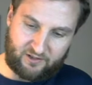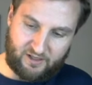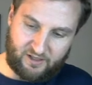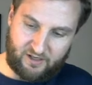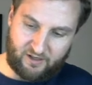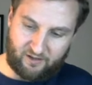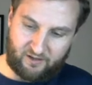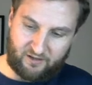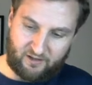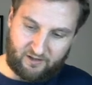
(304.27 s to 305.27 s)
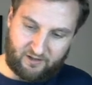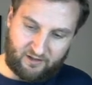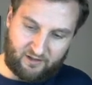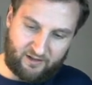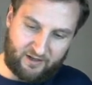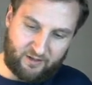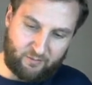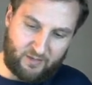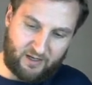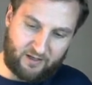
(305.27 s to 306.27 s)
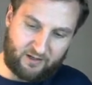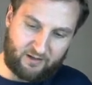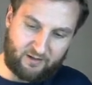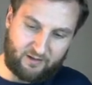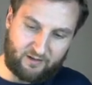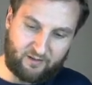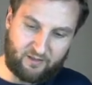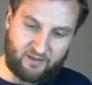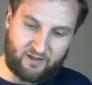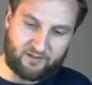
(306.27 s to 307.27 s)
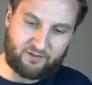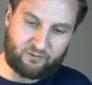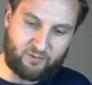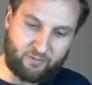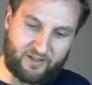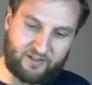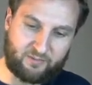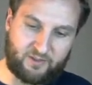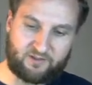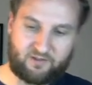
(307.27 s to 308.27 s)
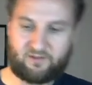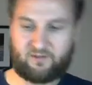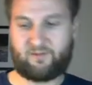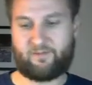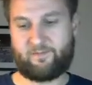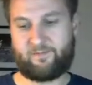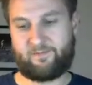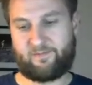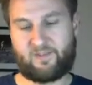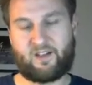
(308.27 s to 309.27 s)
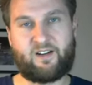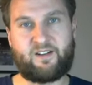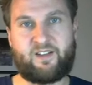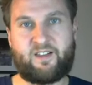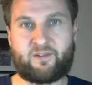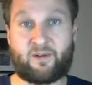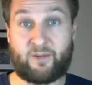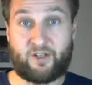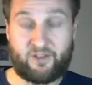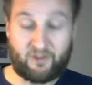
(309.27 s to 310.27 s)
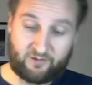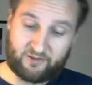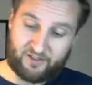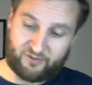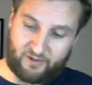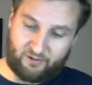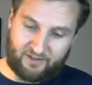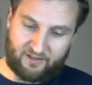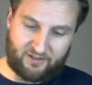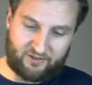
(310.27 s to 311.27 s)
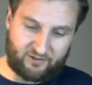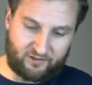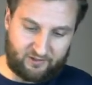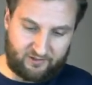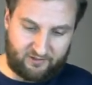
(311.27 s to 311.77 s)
here, and I can make this replacement. And indeed, that's what I'm going to do. So let's rewrite the integral.